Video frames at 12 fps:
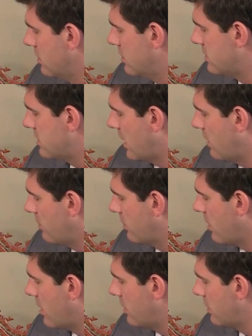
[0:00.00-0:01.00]
Sam
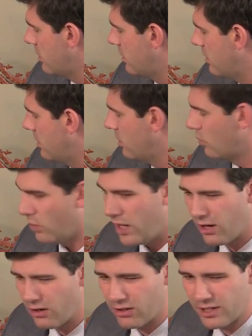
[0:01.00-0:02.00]
thought.
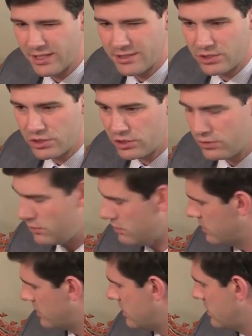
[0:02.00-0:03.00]
Where are his
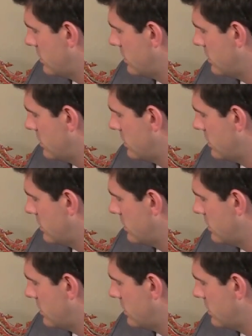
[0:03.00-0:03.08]
shoes?